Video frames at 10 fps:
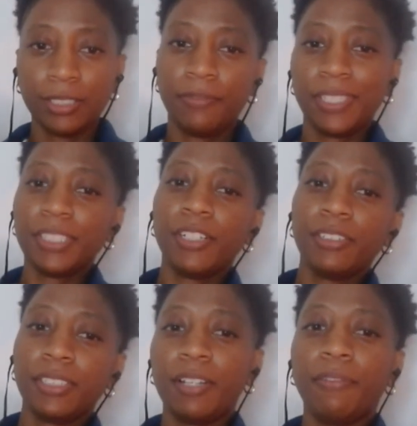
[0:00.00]
fix
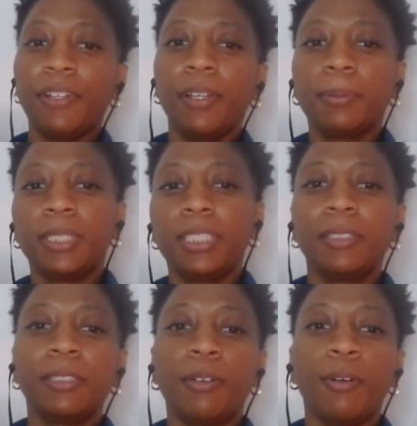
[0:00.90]
herself up. She
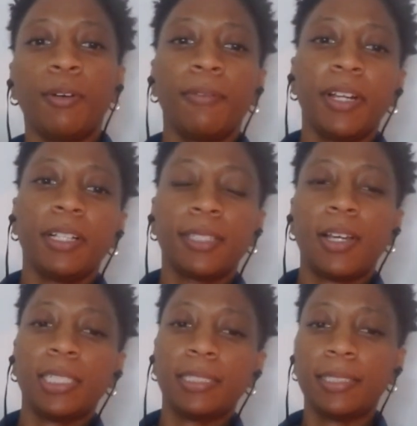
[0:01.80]
needed to go over there and
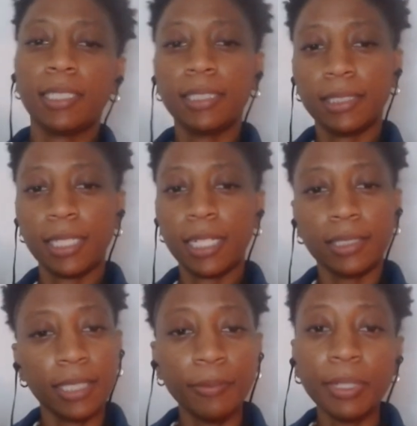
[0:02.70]
talk to such and such.
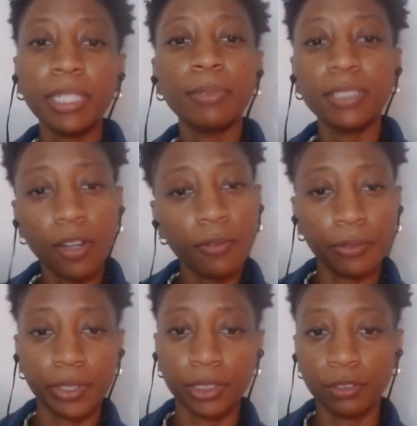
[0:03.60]
And Whitley was
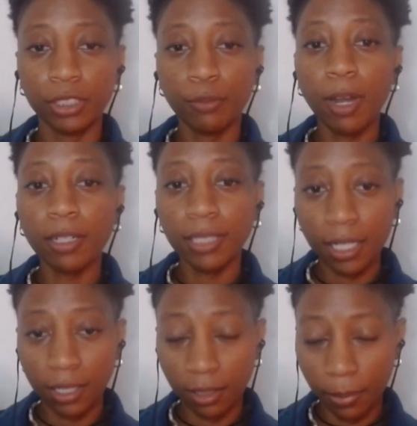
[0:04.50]
over it. So she walked
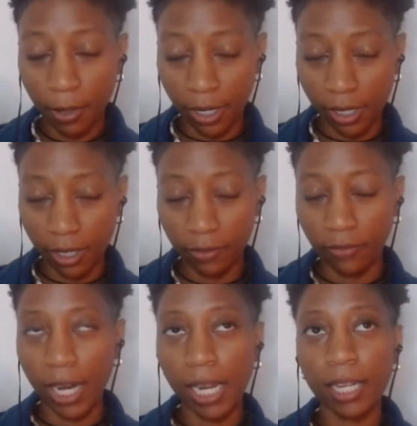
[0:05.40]
out of the party,
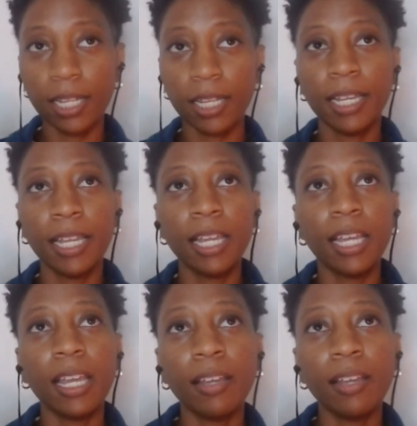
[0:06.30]
right?
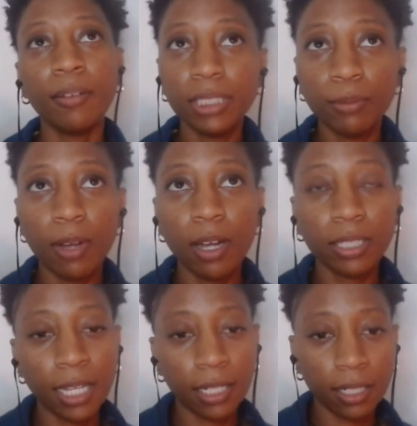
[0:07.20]
And when she
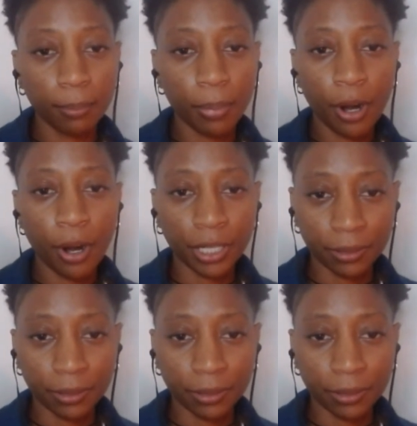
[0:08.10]
walked out of the party,